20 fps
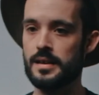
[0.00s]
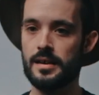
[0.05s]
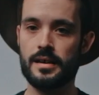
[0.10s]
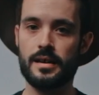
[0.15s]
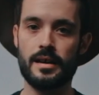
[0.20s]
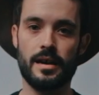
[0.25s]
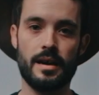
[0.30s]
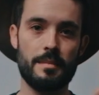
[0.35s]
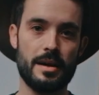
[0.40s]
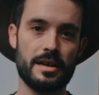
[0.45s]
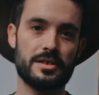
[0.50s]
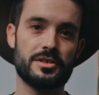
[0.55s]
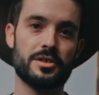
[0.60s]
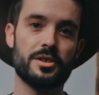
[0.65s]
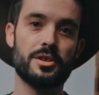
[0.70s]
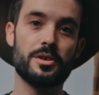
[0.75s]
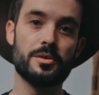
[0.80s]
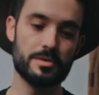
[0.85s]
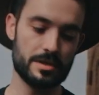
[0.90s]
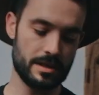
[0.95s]
I'm
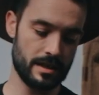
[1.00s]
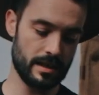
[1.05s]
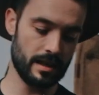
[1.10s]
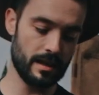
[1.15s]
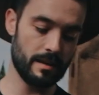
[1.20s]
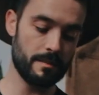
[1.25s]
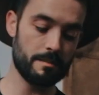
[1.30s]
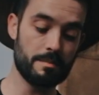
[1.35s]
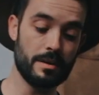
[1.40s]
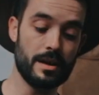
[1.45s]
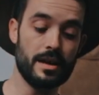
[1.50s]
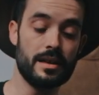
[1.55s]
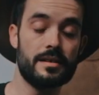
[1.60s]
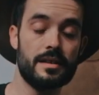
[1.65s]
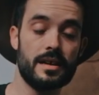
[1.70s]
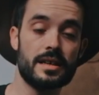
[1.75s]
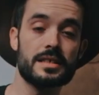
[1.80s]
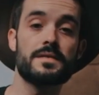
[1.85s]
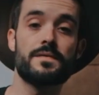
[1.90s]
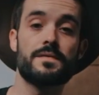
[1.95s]
actually using it, but it
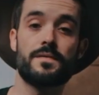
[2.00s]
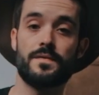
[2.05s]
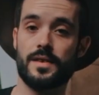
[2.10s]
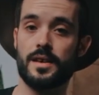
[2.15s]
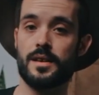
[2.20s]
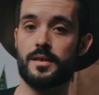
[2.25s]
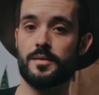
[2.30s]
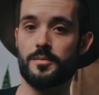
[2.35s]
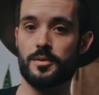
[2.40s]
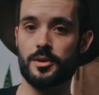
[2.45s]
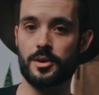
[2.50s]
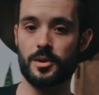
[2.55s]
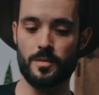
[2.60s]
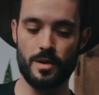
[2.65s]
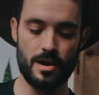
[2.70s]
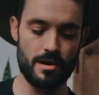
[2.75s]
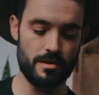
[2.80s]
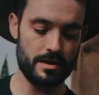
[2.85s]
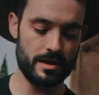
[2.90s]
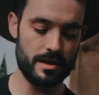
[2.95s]
does fit really
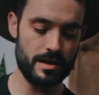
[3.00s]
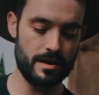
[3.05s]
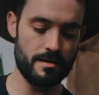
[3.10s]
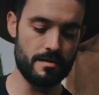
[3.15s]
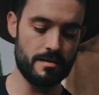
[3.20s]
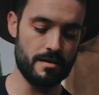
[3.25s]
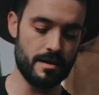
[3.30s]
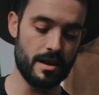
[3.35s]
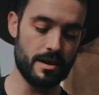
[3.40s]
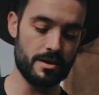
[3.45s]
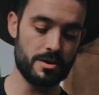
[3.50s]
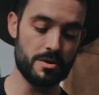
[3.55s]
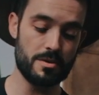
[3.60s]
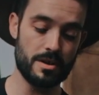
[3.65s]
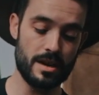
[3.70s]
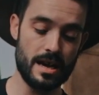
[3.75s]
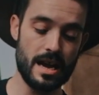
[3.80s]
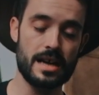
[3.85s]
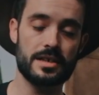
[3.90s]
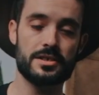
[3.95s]
well in here. You
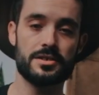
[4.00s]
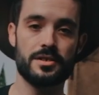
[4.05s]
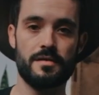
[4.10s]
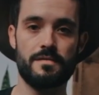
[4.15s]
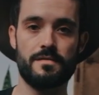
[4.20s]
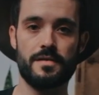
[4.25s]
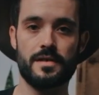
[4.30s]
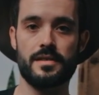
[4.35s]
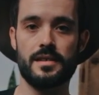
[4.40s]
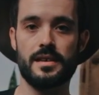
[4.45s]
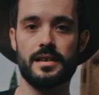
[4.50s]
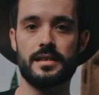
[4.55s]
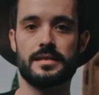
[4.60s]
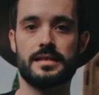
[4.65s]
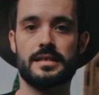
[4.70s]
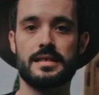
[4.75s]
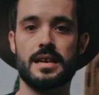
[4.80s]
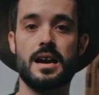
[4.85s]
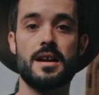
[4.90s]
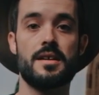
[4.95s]
could actually fit the
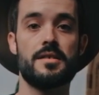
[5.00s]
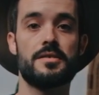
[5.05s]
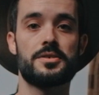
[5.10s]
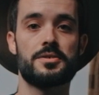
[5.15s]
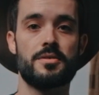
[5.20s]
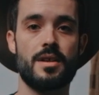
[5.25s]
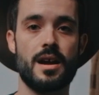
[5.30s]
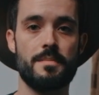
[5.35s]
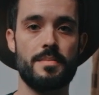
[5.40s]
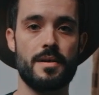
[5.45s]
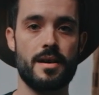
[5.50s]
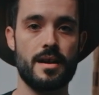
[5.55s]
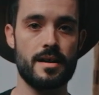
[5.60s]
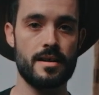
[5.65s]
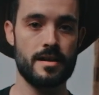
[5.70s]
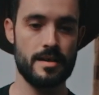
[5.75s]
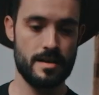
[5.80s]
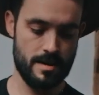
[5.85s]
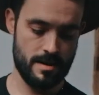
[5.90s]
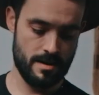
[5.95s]
entire
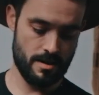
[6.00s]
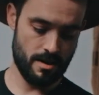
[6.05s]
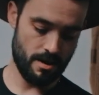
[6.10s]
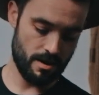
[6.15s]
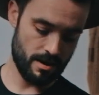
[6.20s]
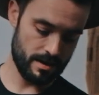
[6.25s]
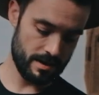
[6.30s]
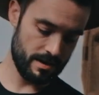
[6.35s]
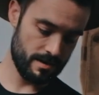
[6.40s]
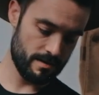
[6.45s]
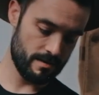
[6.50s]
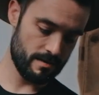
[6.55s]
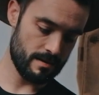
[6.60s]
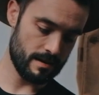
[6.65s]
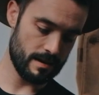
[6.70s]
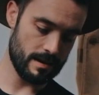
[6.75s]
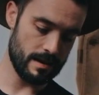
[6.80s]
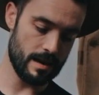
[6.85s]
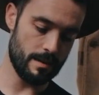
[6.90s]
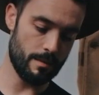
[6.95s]
tripod on here,
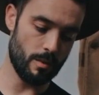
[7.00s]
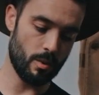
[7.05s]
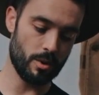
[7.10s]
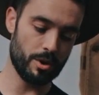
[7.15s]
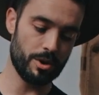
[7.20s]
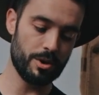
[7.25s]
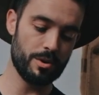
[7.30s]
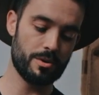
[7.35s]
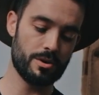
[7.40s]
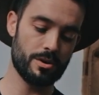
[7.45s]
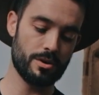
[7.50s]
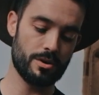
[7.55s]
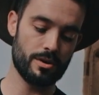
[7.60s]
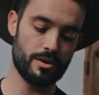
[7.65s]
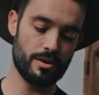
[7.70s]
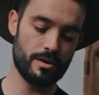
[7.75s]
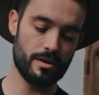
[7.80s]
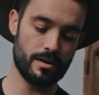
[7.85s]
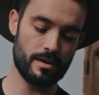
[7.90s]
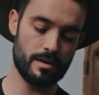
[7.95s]
or you
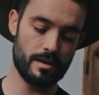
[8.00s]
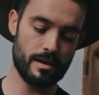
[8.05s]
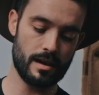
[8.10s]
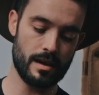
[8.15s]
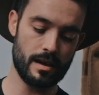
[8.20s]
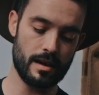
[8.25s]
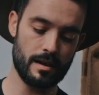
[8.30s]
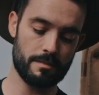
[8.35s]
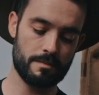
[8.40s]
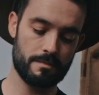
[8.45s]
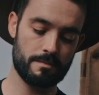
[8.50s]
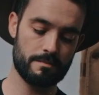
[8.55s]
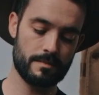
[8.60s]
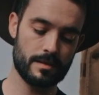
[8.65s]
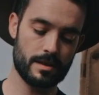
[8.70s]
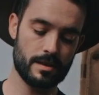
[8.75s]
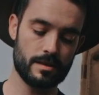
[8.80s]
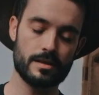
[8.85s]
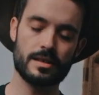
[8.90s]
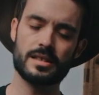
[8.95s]
could
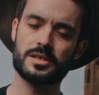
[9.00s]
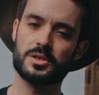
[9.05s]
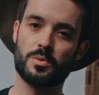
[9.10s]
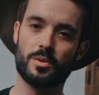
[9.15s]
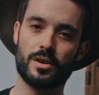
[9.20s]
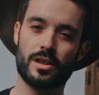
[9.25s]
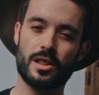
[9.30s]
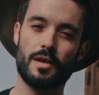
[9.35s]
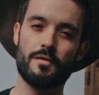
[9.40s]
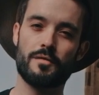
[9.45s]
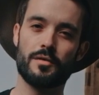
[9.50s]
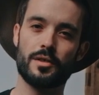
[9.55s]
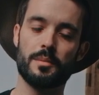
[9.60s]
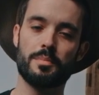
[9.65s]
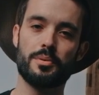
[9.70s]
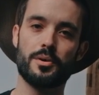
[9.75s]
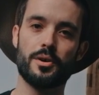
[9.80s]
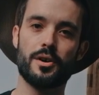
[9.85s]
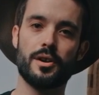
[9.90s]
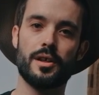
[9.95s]
sort of cleverly
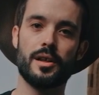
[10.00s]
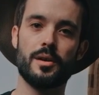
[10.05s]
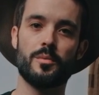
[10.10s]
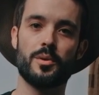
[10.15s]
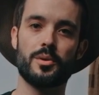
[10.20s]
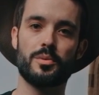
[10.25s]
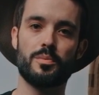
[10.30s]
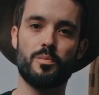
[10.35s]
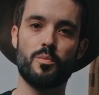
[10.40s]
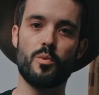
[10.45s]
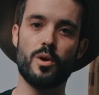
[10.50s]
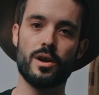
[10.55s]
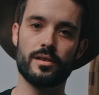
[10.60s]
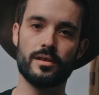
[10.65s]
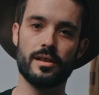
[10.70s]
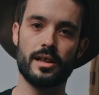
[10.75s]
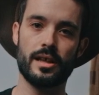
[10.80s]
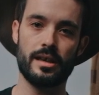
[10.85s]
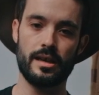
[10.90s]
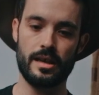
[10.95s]
put it in with one
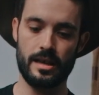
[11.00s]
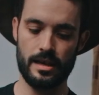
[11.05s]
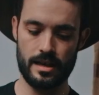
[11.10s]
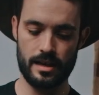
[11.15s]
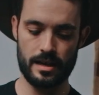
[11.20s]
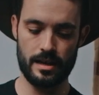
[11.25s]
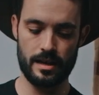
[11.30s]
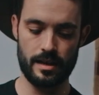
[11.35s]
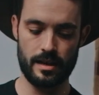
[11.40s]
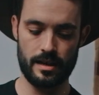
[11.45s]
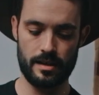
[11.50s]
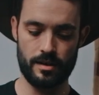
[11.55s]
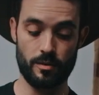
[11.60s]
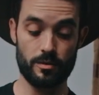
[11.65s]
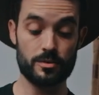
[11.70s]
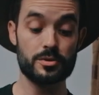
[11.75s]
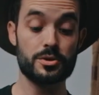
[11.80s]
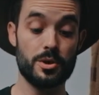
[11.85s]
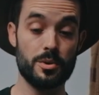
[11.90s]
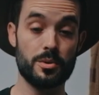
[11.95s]
leg in,
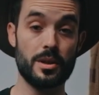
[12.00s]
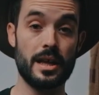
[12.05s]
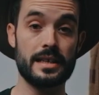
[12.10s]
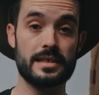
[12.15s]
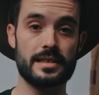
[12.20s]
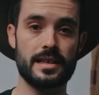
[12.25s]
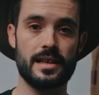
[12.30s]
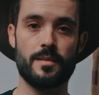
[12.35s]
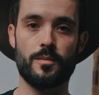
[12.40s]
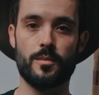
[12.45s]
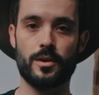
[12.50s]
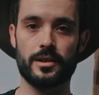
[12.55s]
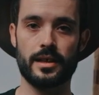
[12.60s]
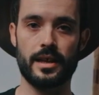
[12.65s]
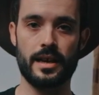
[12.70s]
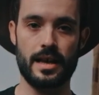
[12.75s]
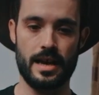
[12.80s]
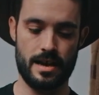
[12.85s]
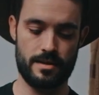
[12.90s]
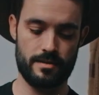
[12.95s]
or two legs in and one
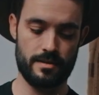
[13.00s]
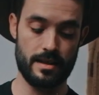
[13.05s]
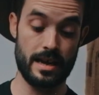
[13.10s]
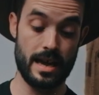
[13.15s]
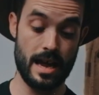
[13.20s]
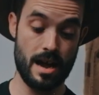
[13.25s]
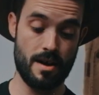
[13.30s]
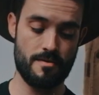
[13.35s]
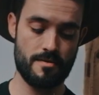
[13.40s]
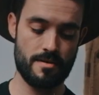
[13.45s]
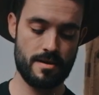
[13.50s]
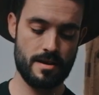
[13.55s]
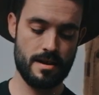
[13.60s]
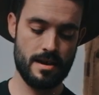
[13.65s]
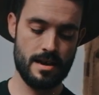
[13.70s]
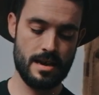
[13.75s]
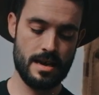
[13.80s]
leg out.